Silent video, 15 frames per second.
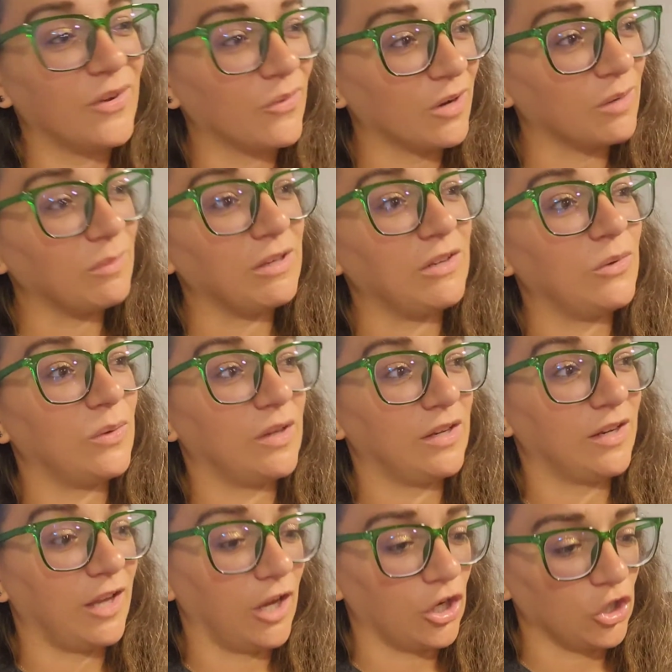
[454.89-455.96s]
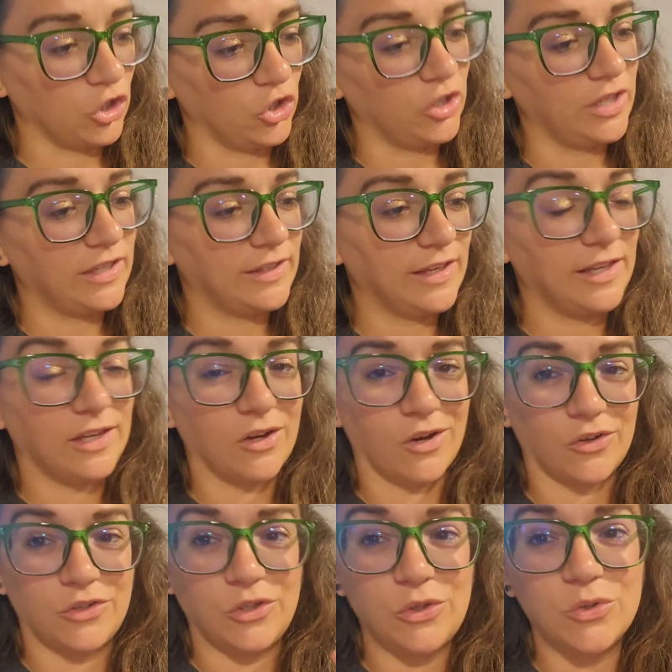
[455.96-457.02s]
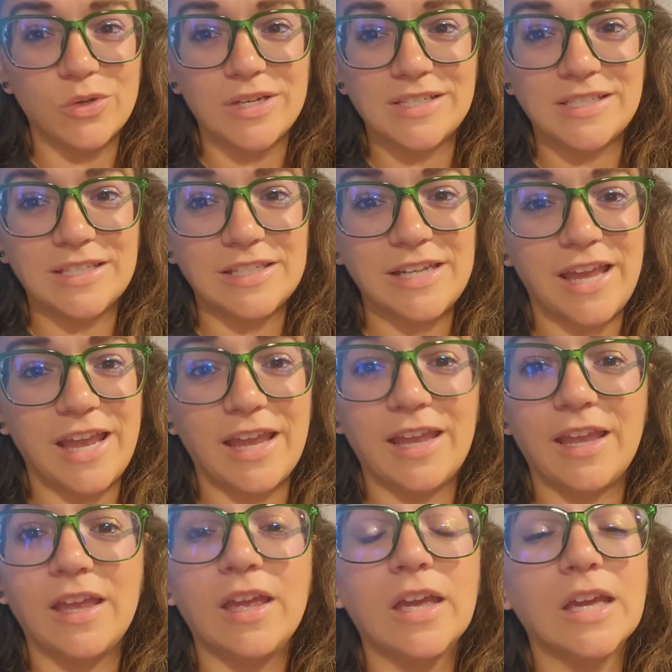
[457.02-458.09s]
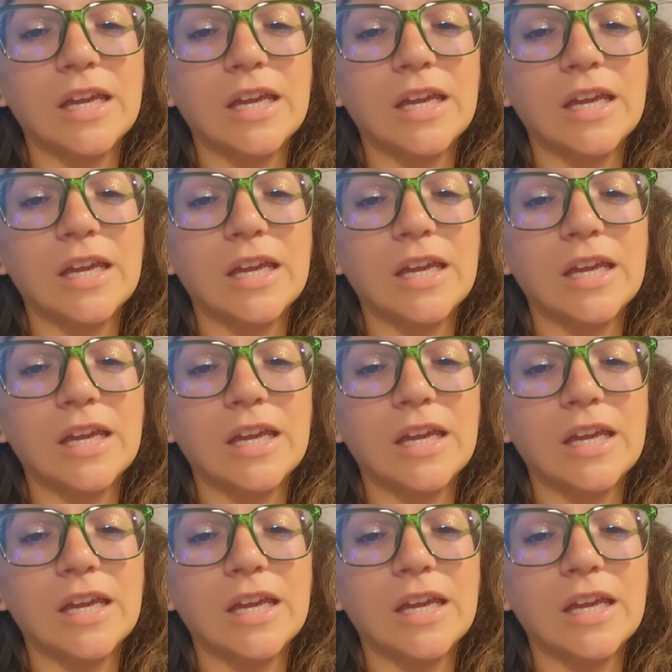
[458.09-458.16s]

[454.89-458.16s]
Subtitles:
We're going to be doing good, getting our 2 drinks in a day.